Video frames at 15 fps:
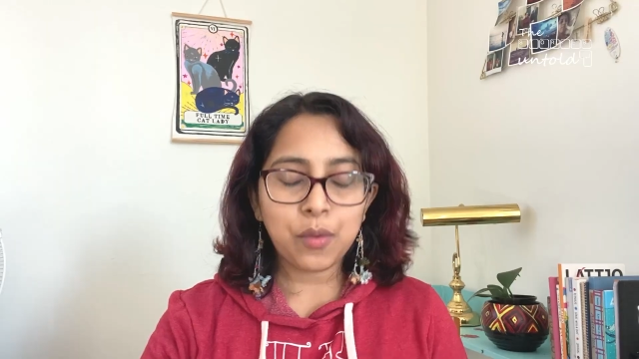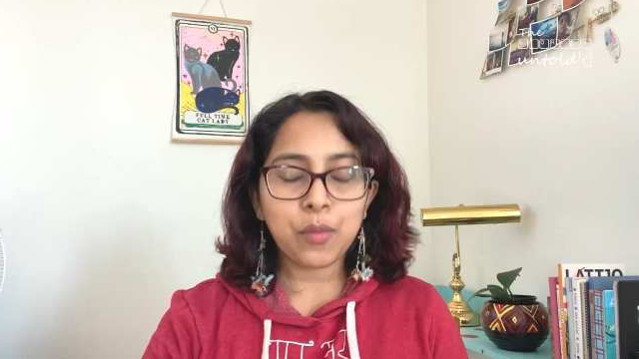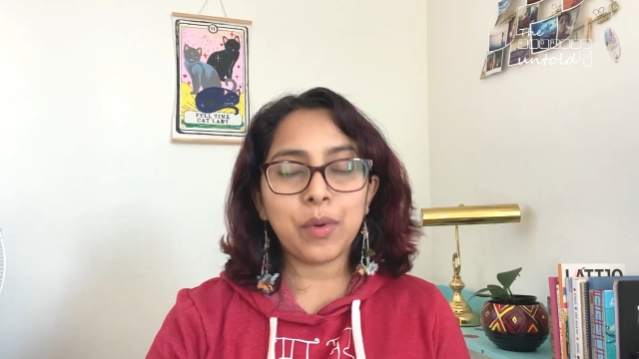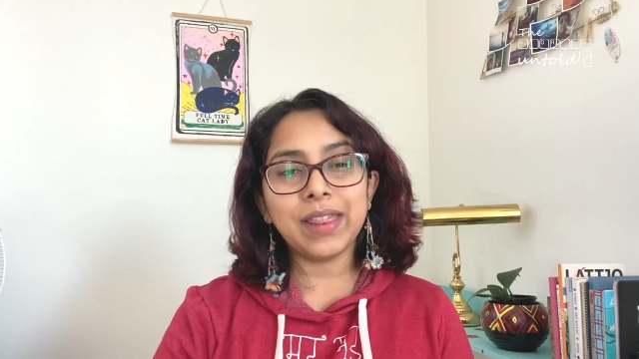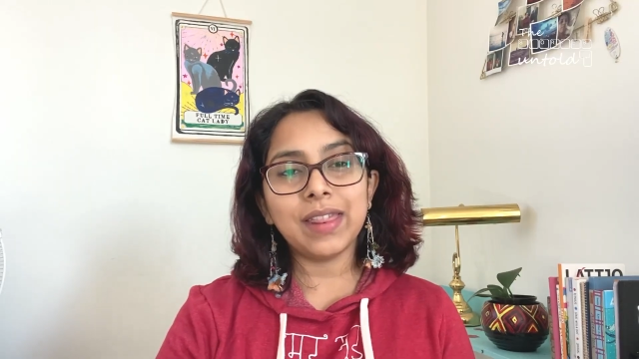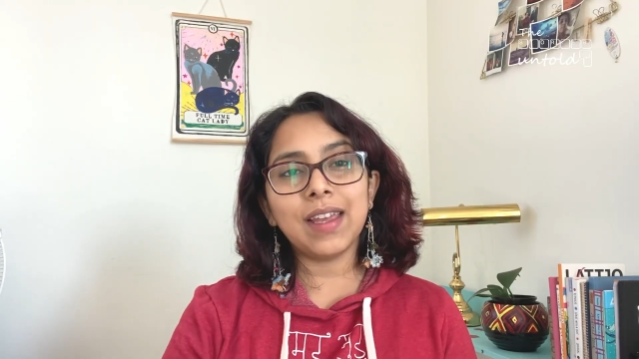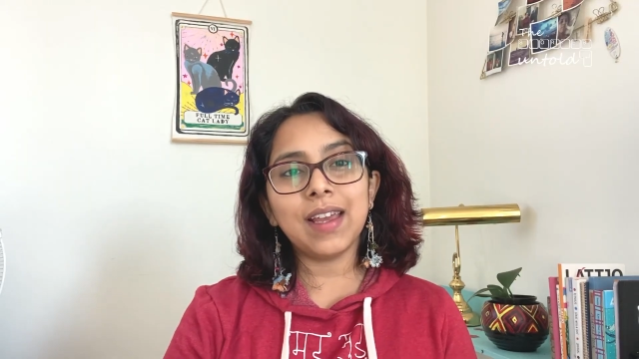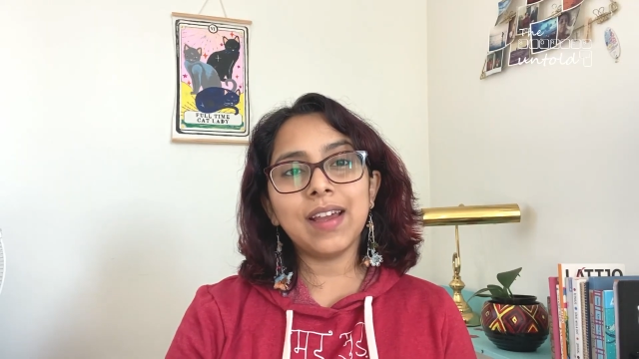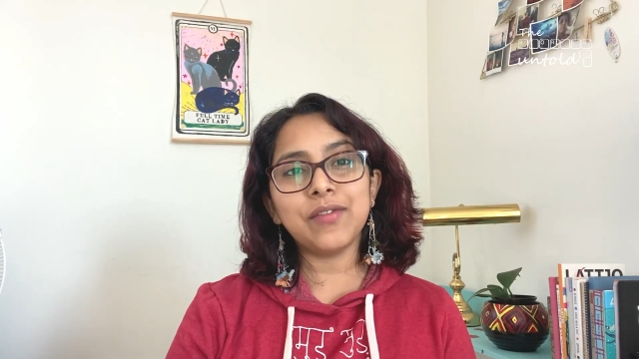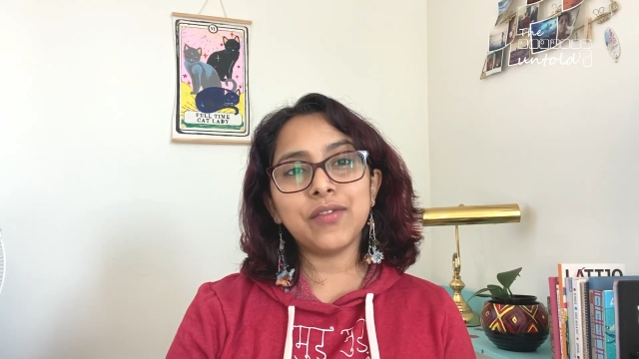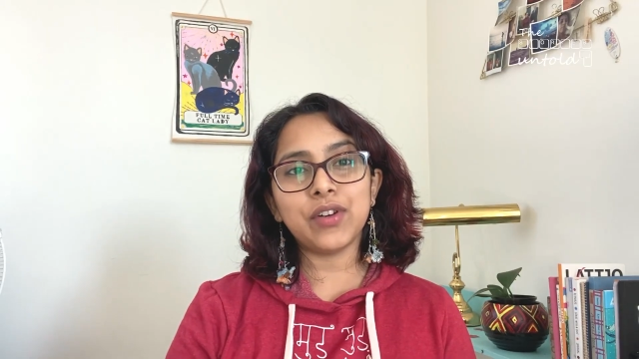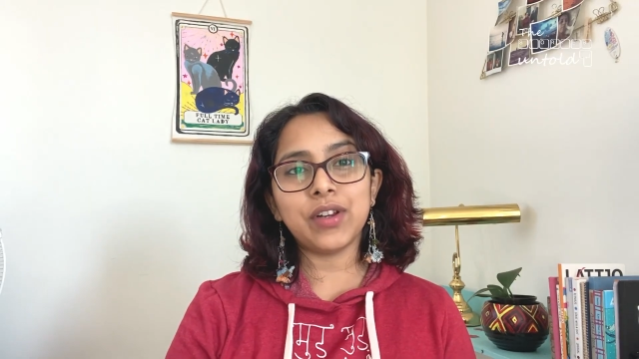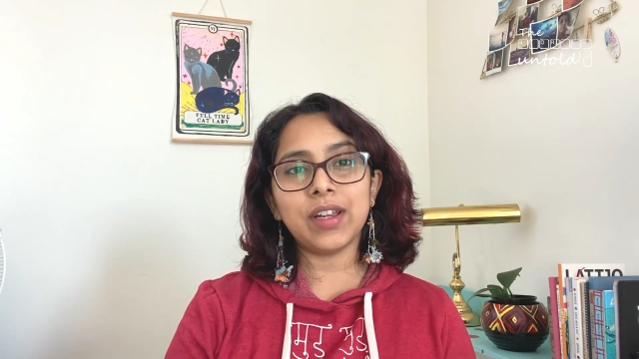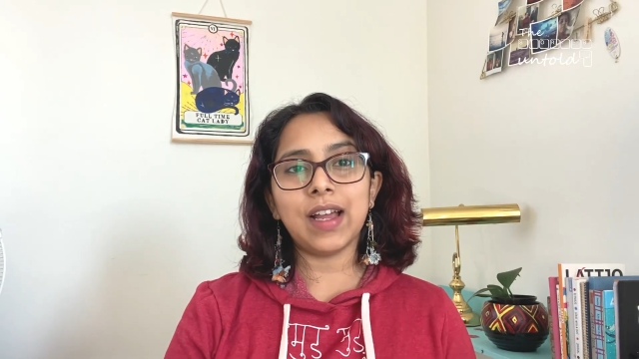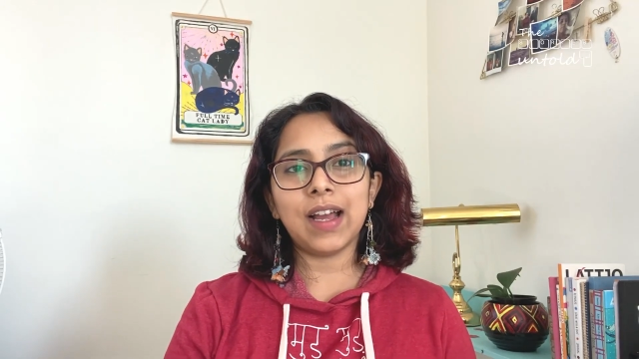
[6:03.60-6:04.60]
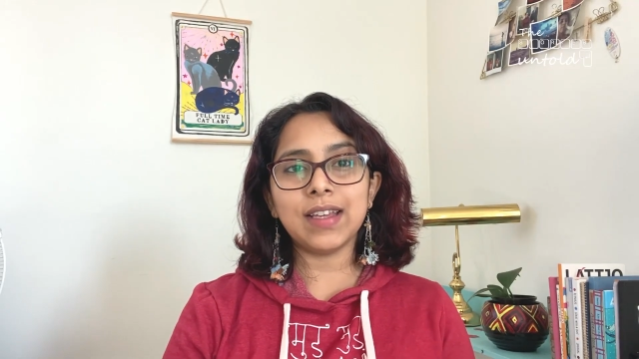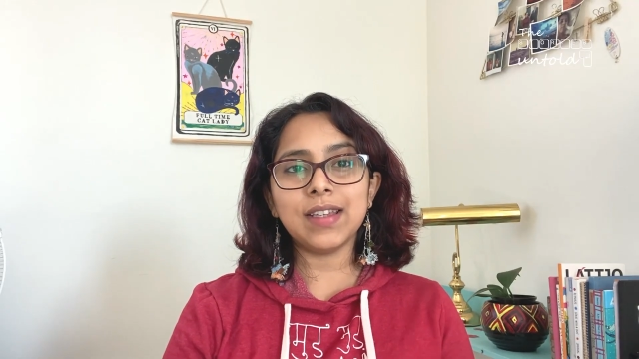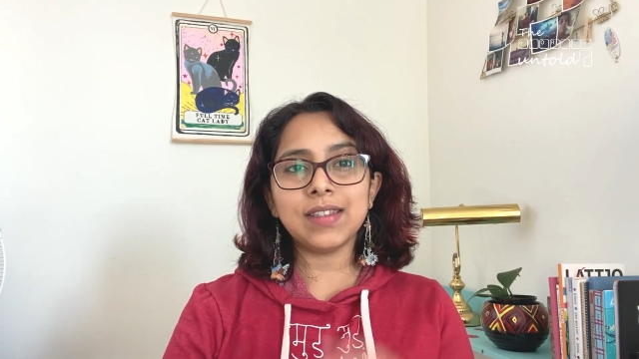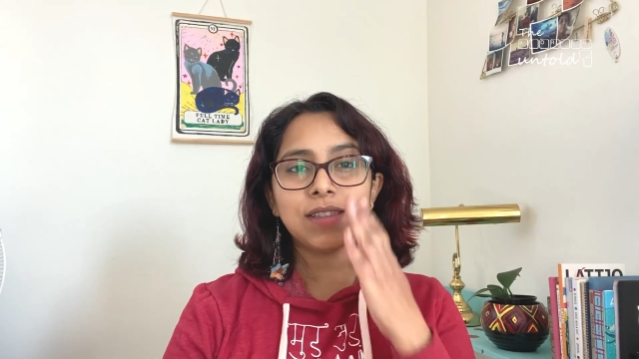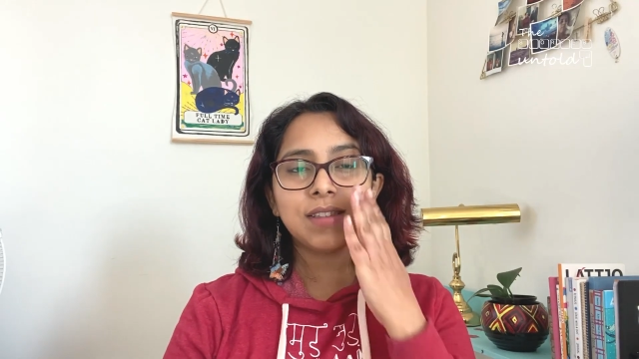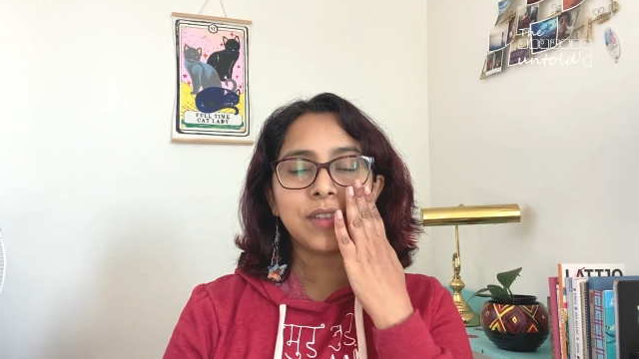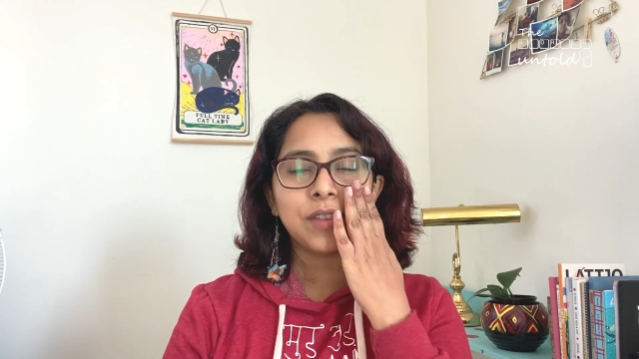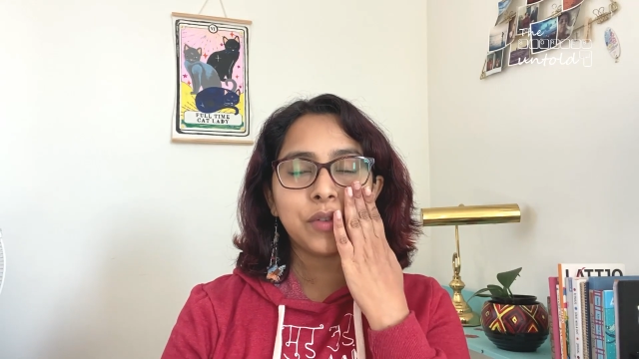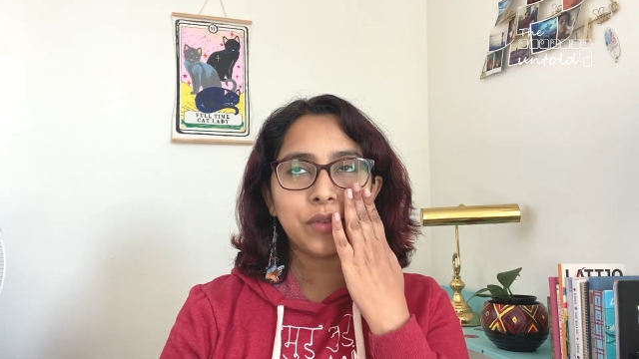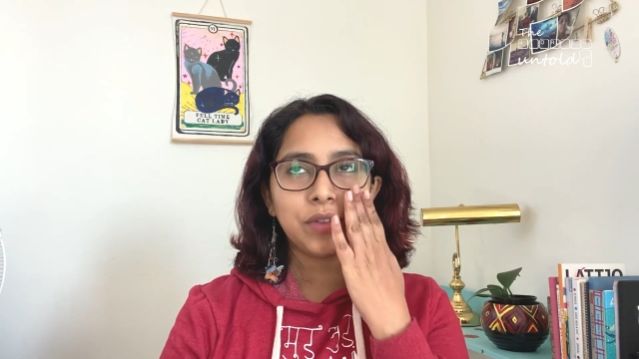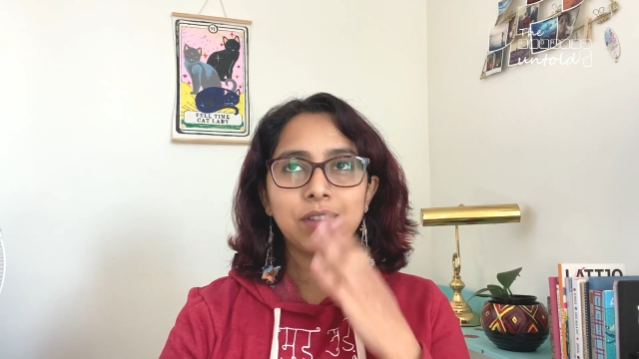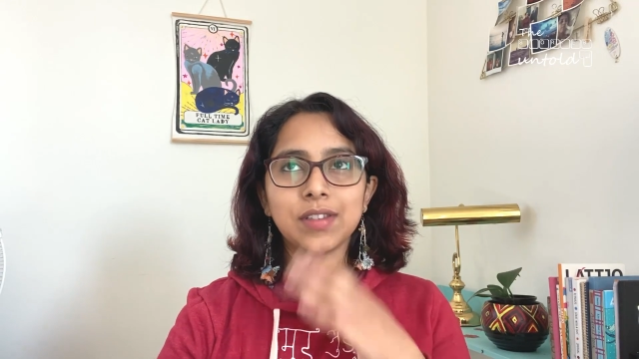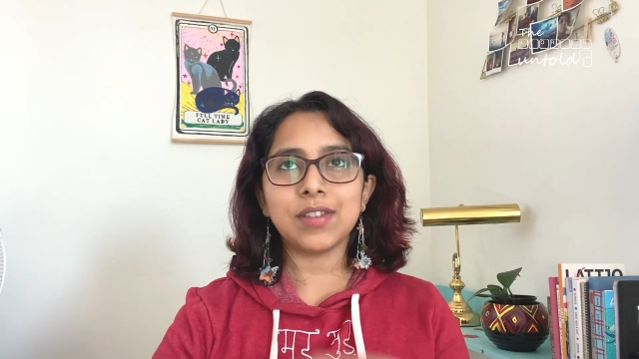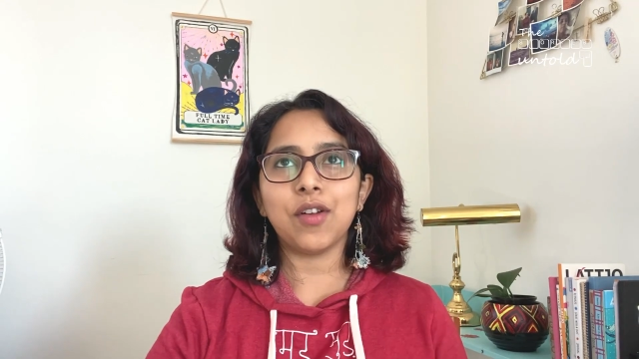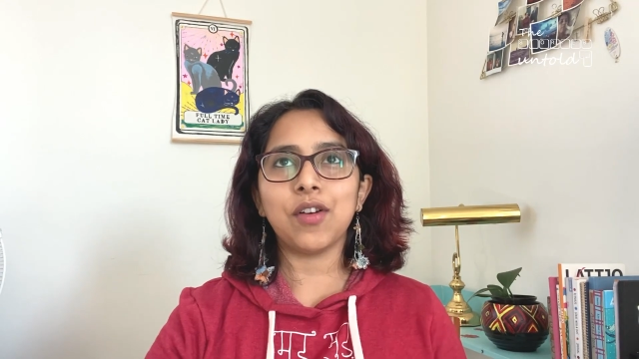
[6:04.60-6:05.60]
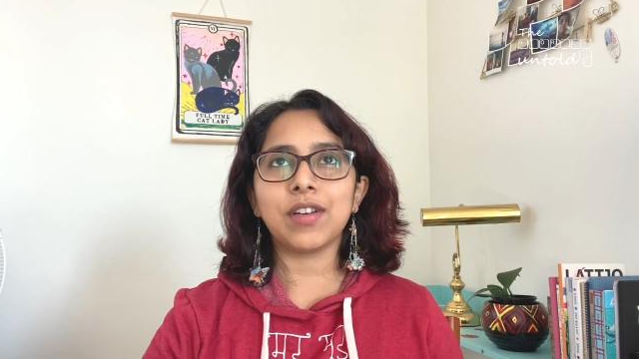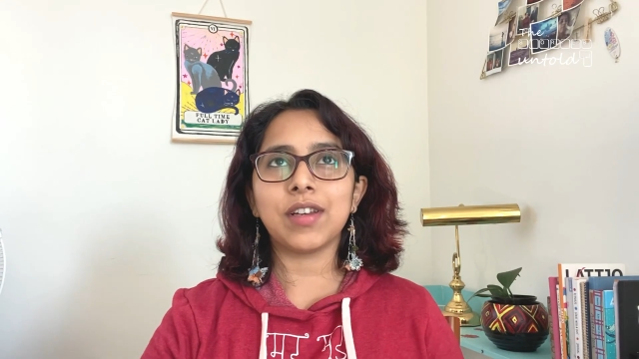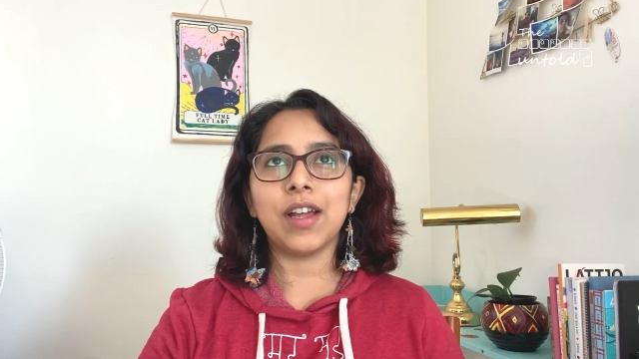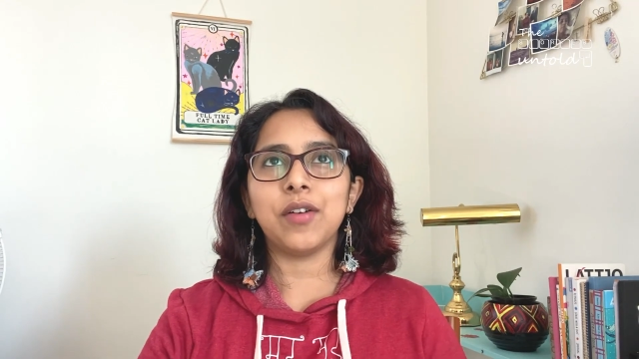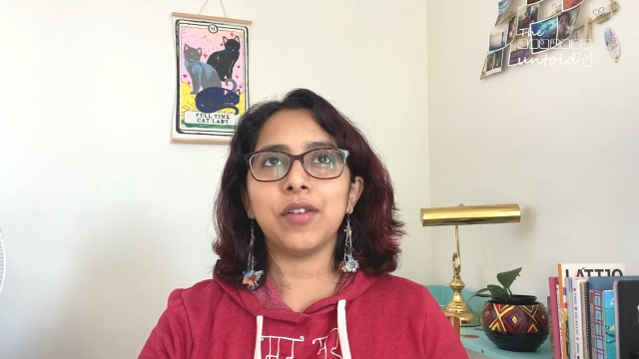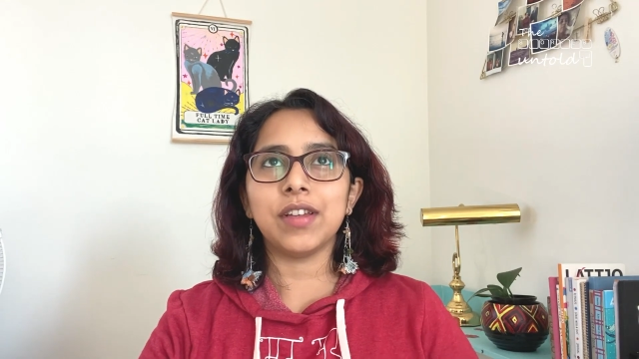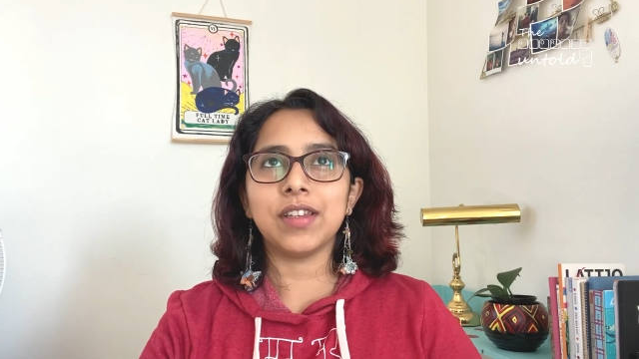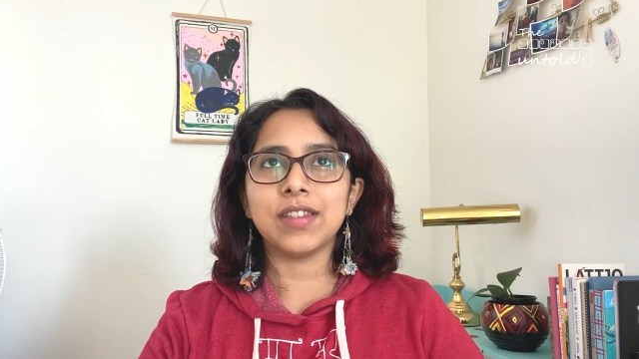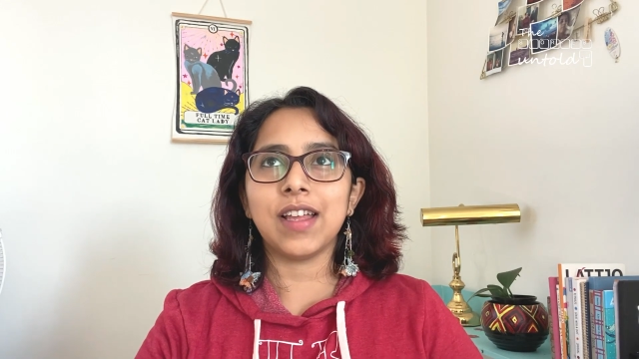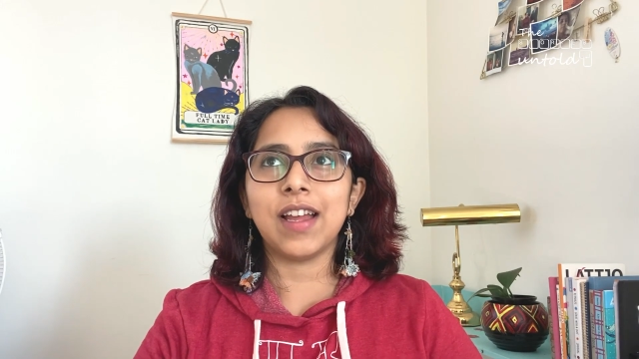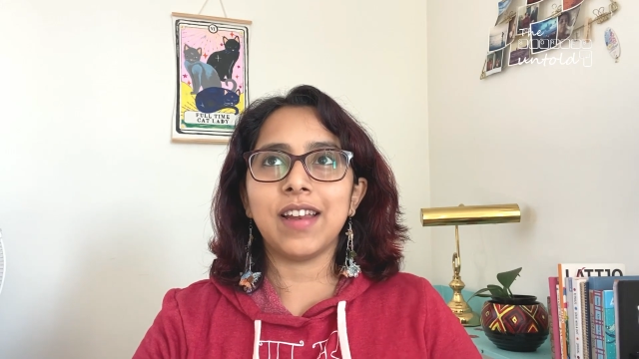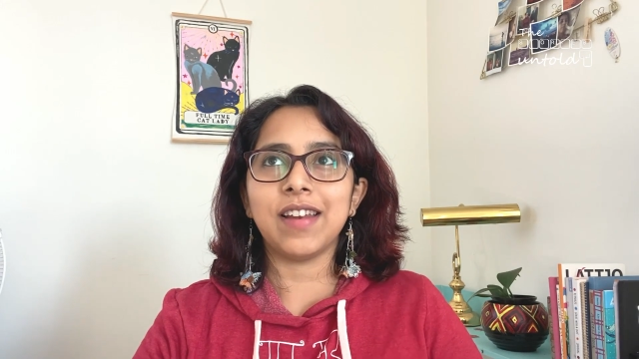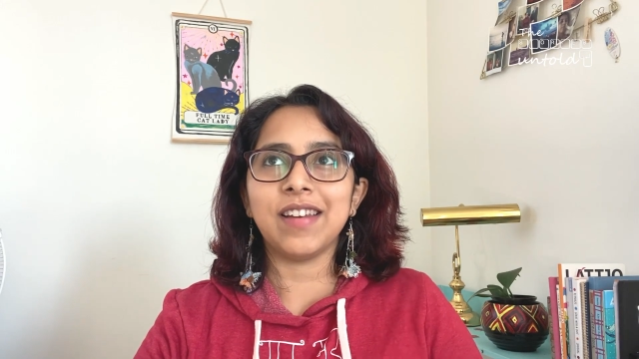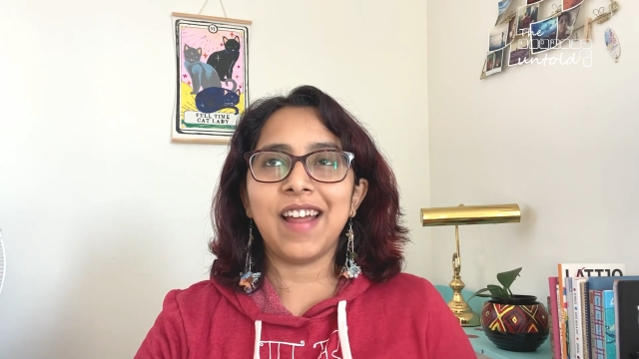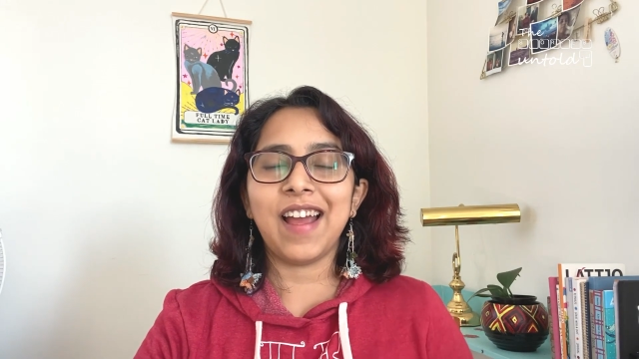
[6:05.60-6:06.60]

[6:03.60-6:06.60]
One thing I've realized during this lockdown is that